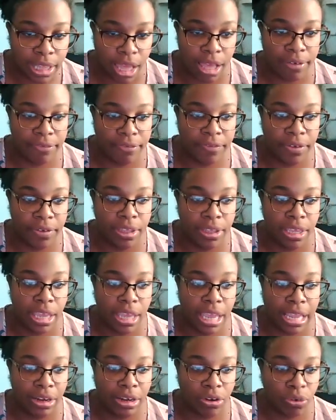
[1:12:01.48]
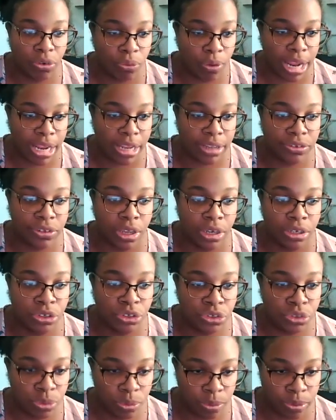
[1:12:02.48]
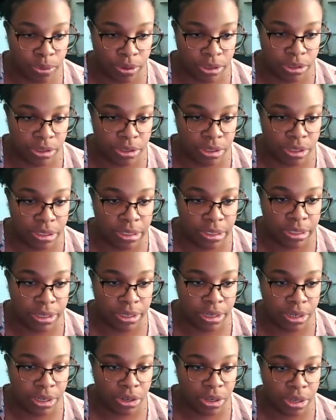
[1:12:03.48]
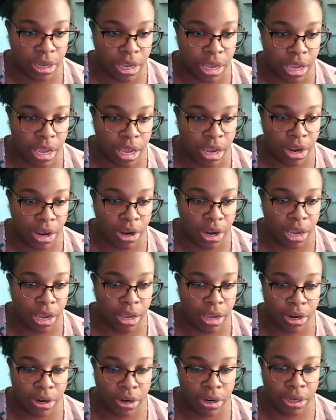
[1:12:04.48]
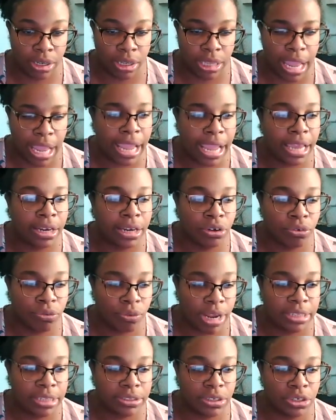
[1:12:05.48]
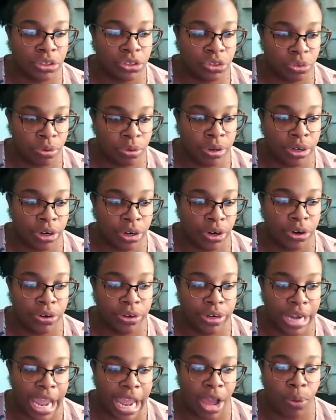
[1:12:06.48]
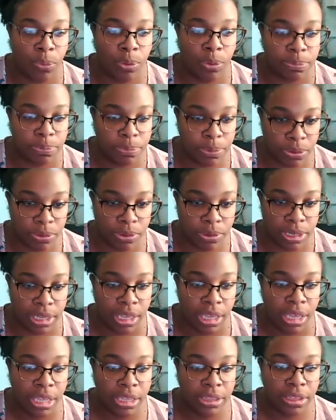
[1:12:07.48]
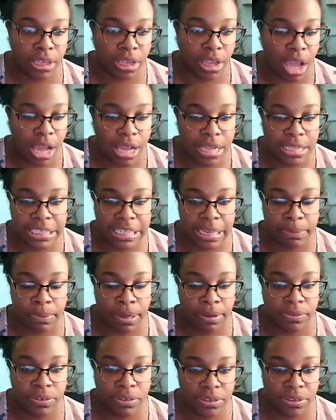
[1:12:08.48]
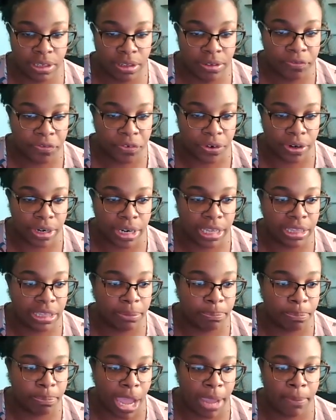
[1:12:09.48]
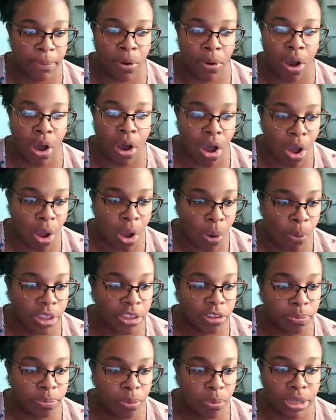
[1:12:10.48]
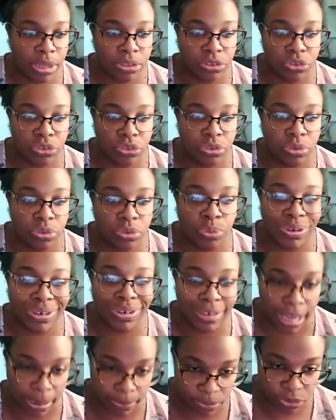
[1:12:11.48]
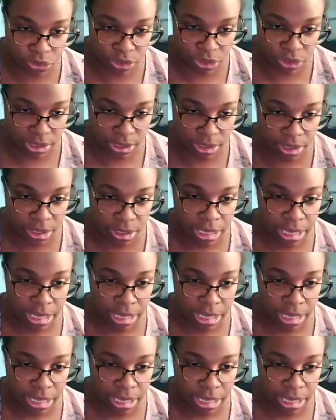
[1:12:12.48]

love and grace adorn or and grace adorn her now with beauty. The concept of silver in the Bible always points to redemption.